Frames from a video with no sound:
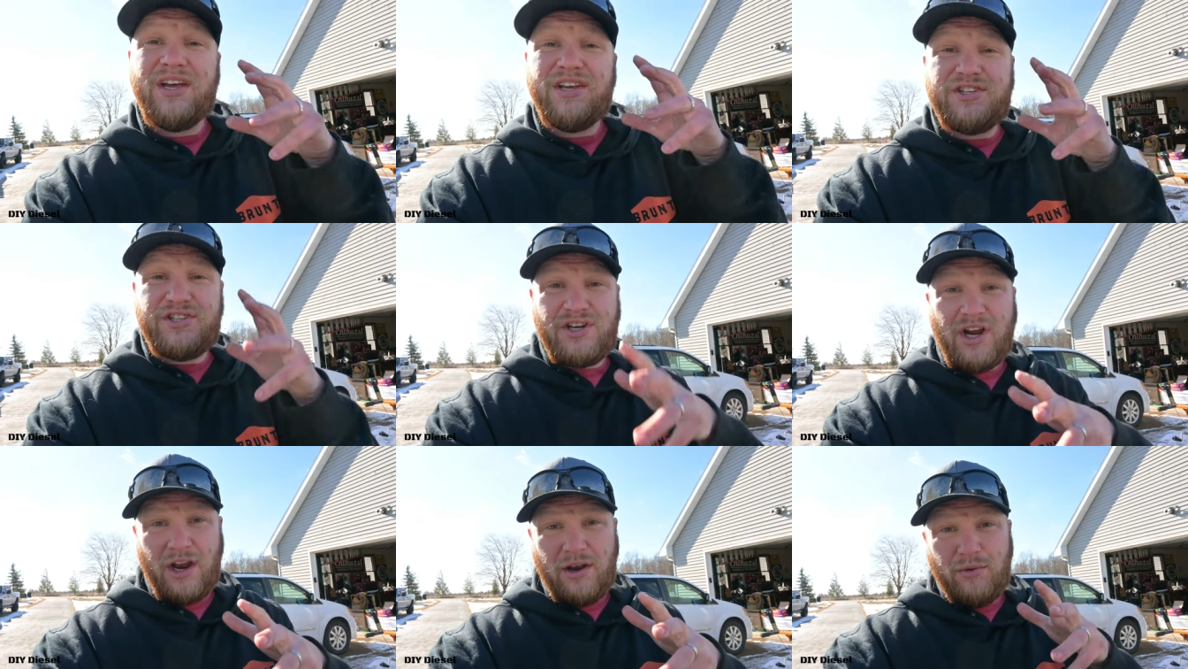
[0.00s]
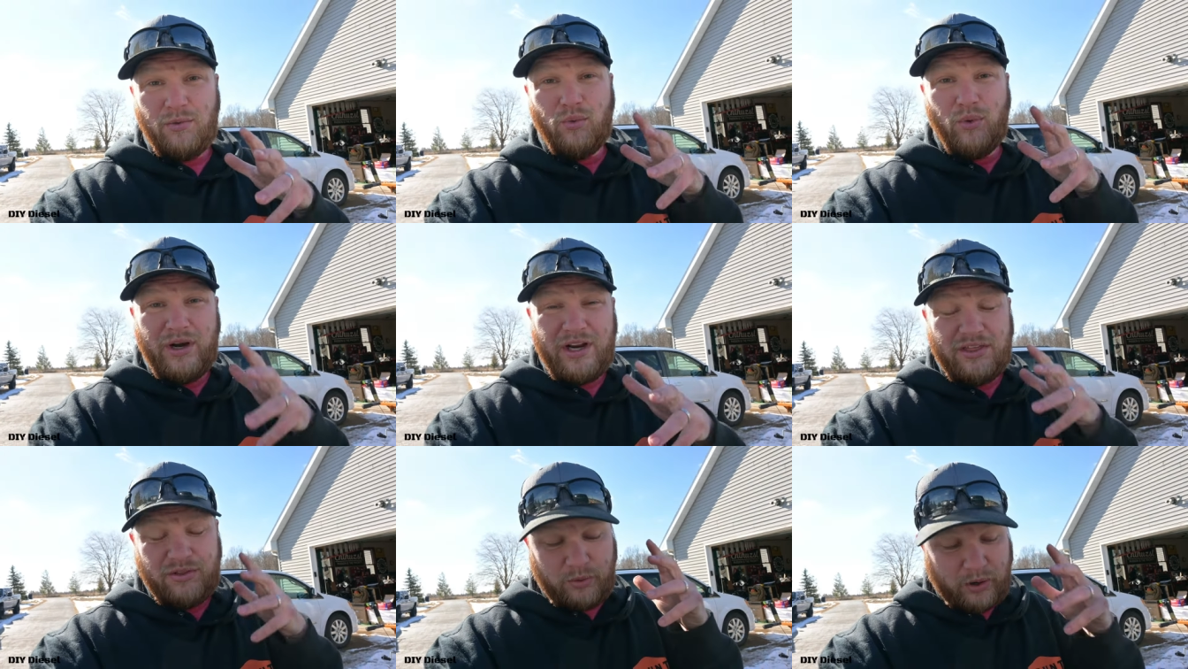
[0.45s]
stud
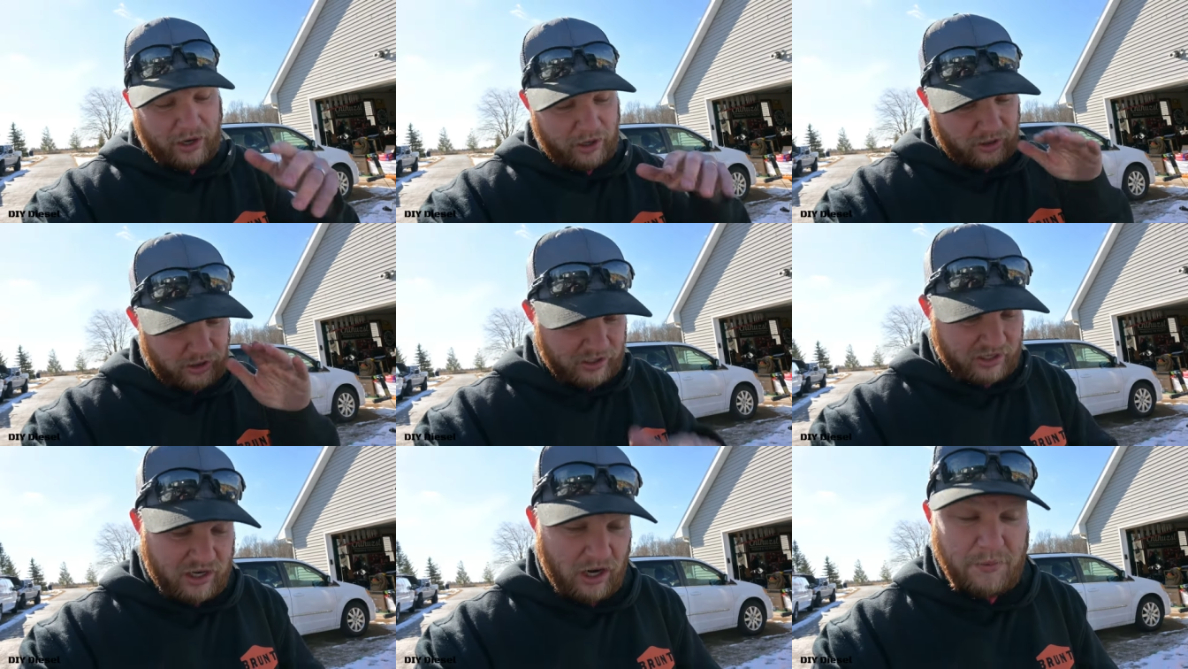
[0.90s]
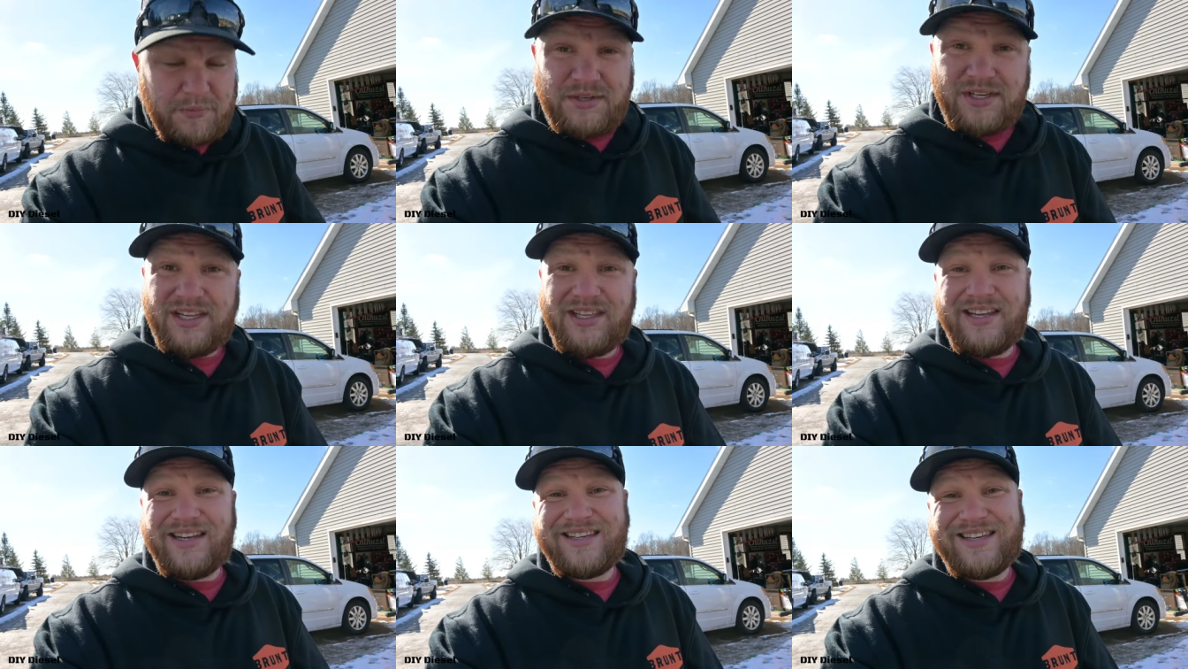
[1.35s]
rethreader that comes
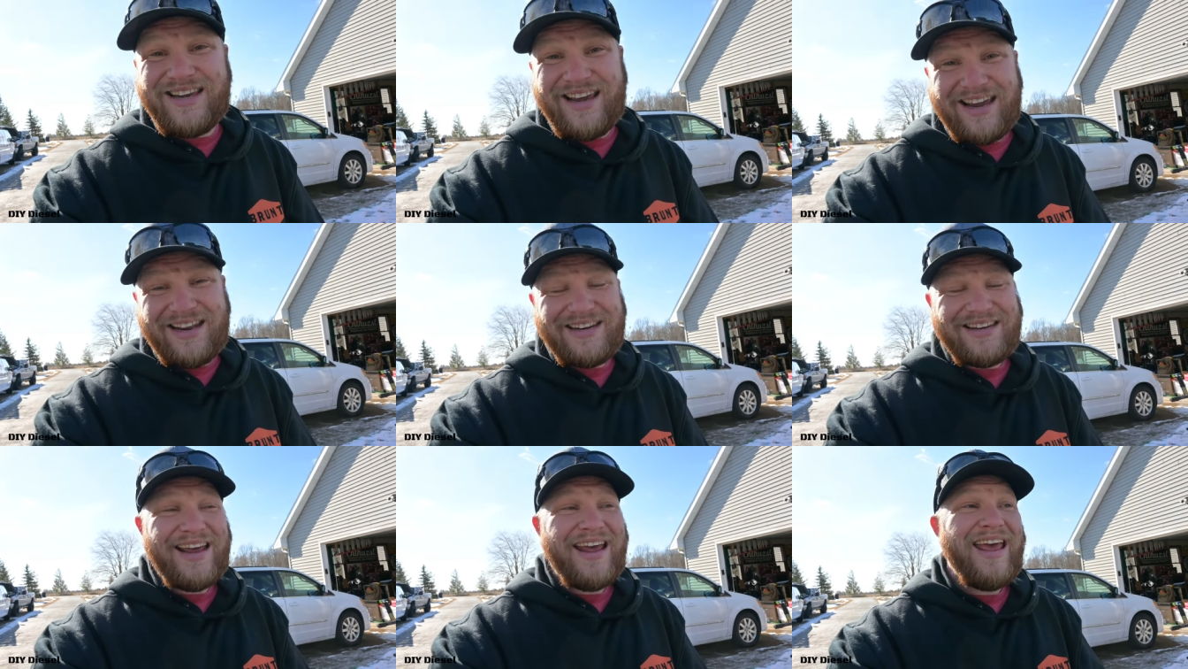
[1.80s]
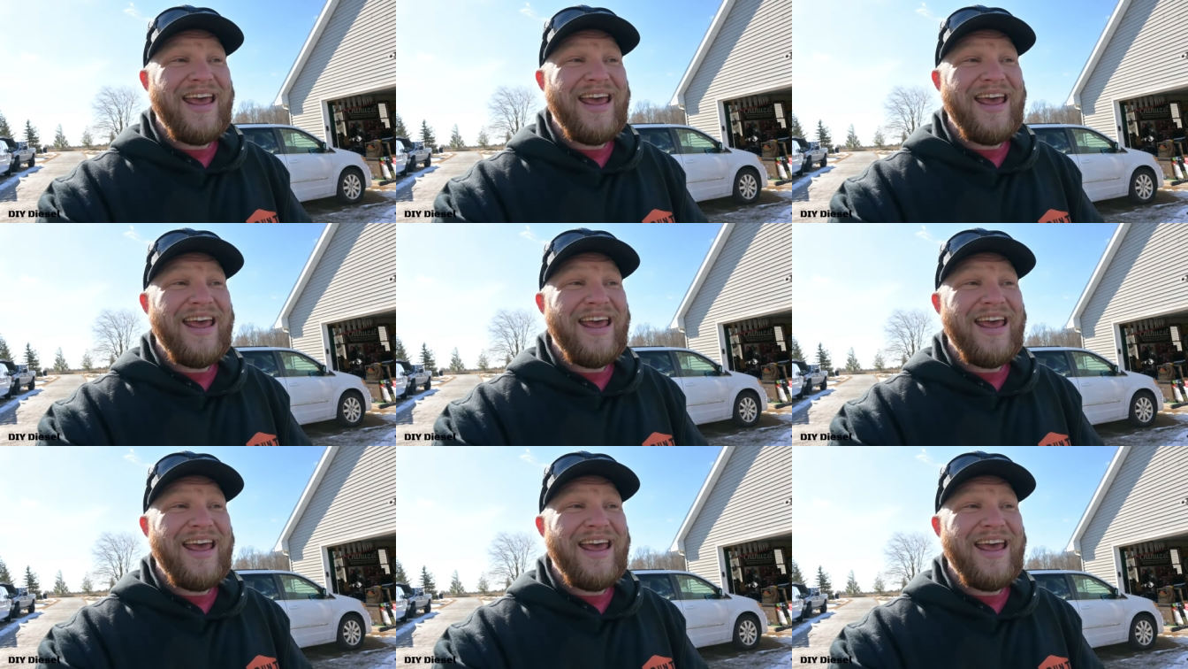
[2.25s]
in this kit.